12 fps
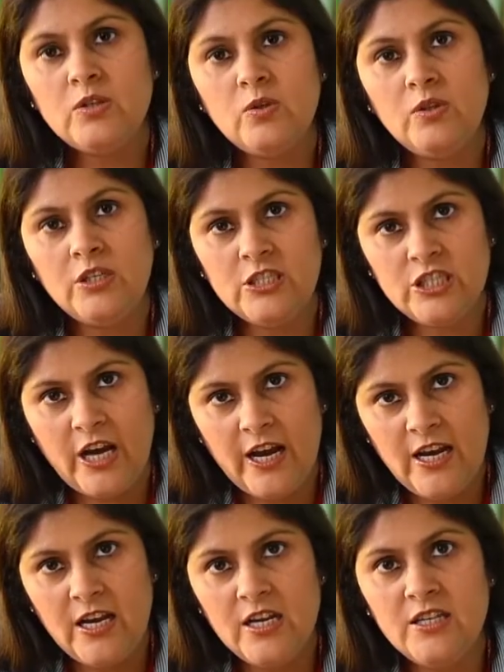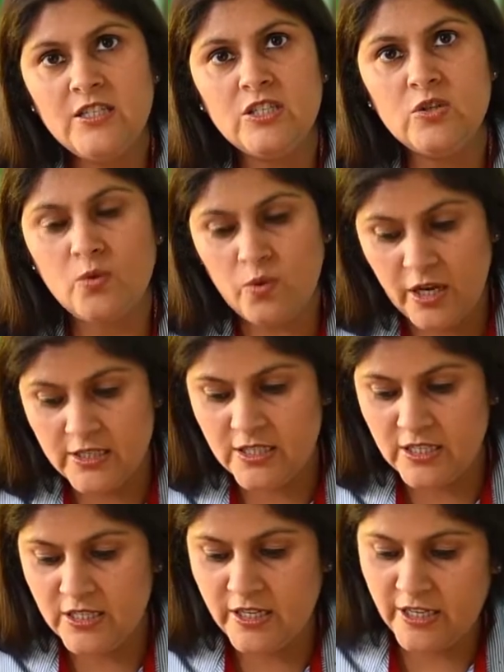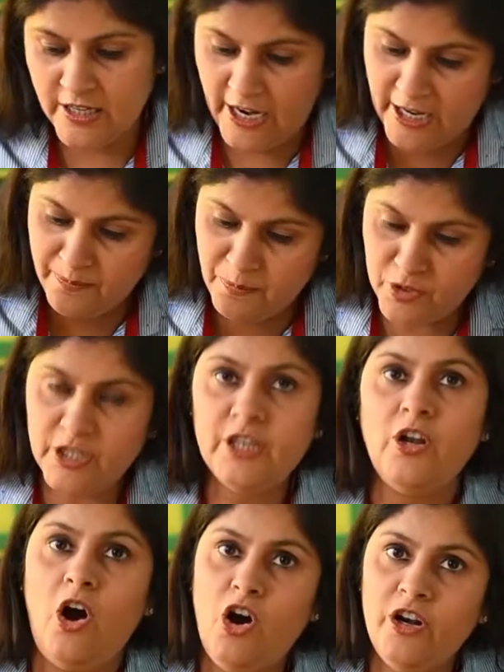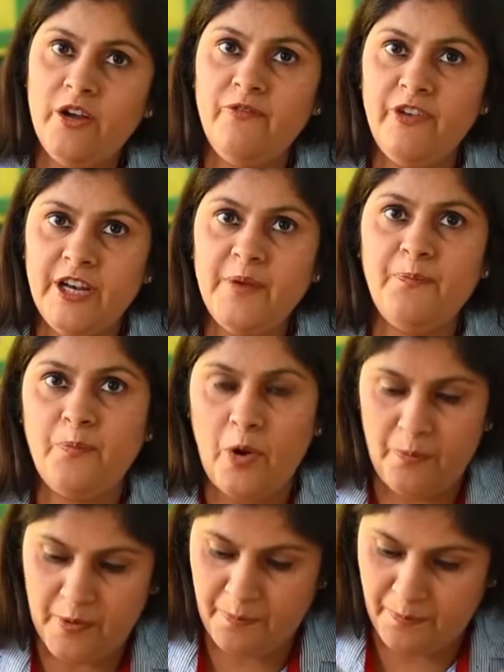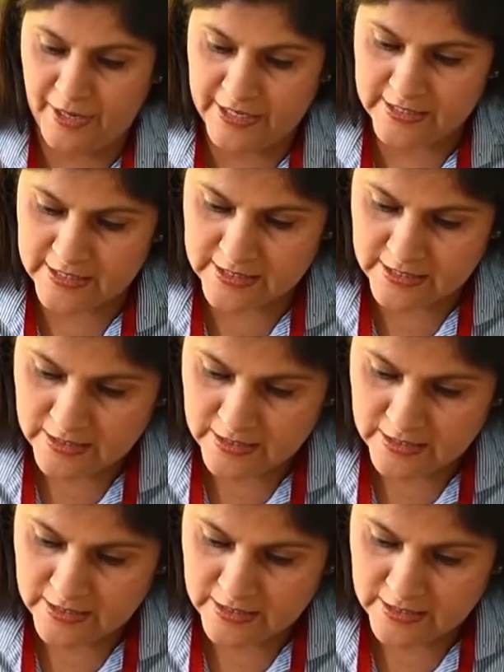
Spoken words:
so the child learns to concentrate and put it on a very proper place.